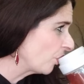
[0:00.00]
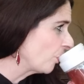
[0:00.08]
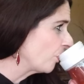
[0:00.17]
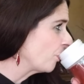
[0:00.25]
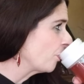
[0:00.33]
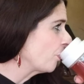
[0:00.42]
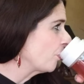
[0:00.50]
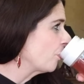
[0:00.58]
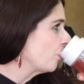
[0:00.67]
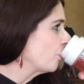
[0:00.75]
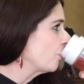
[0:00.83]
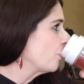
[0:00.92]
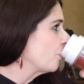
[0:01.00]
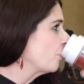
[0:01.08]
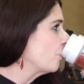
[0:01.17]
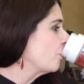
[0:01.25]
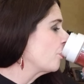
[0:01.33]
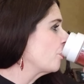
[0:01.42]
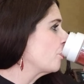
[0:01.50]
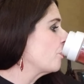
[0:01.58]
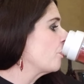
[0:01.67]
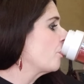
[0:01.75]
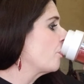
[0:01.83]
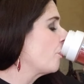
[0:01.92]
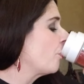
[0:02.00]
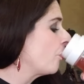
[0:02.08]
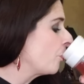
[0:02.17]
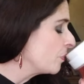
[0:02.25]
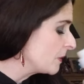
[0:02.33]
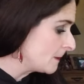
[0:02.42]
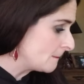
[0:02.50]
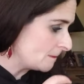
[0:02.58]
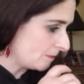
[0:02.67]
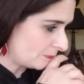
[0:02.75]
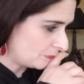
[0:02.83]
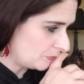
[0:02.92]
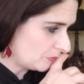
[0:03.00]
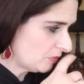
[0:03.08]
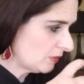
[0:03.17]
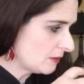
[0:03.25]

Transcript: [no speech]